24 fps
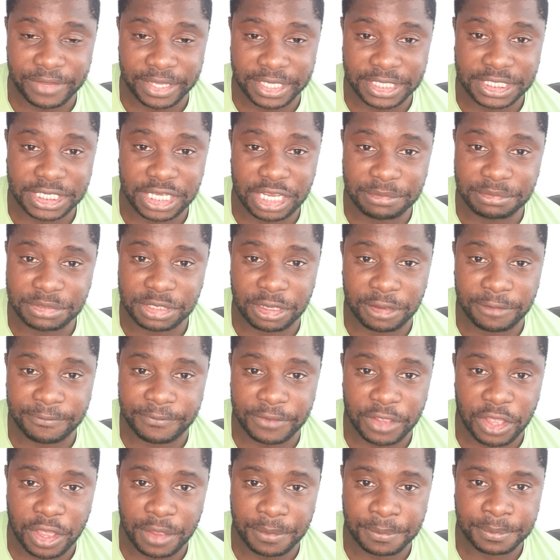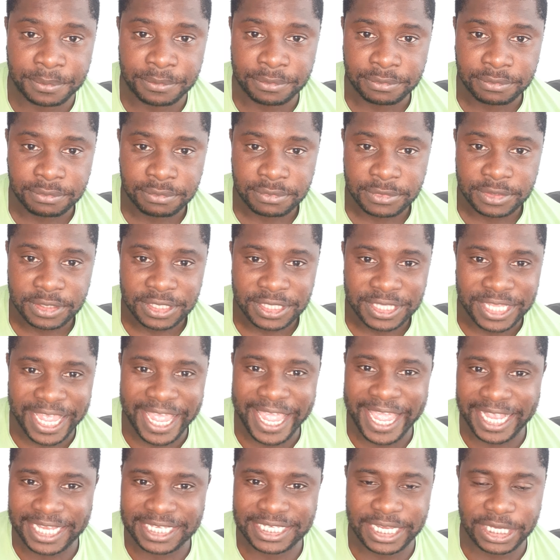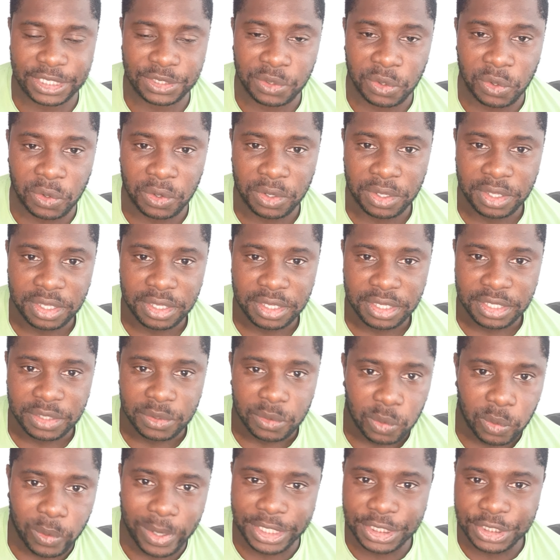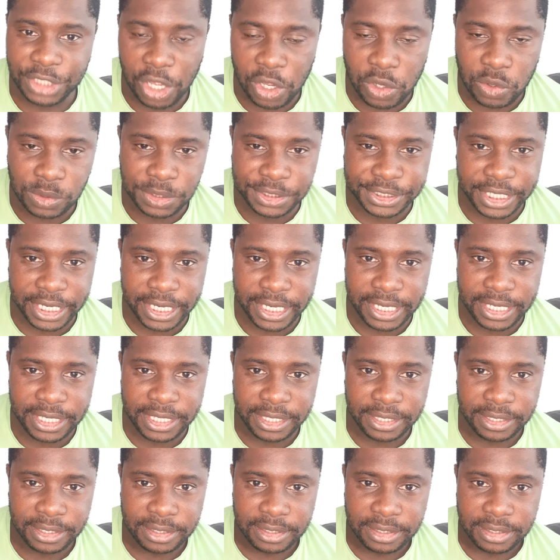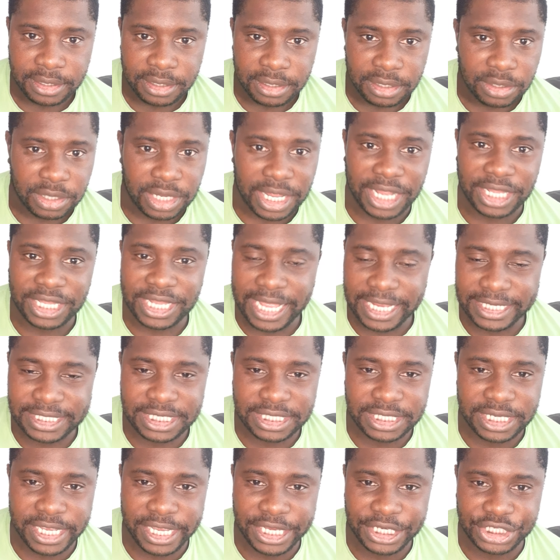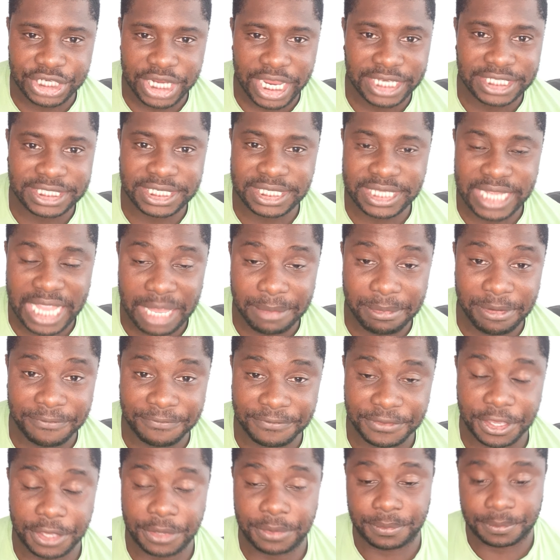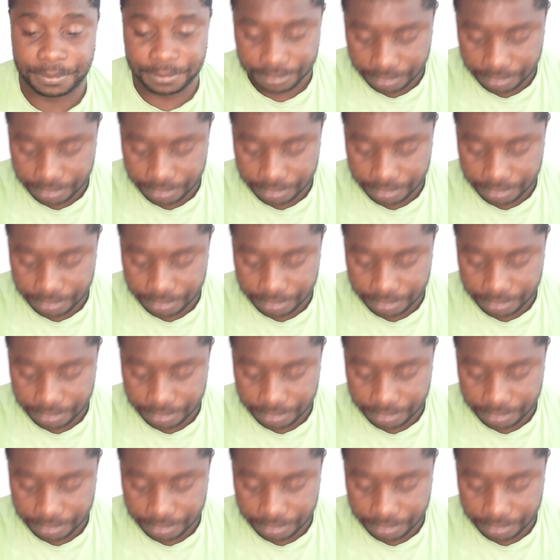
in terms of the exit door. Guendouzi, Kalazanic, and to name a few.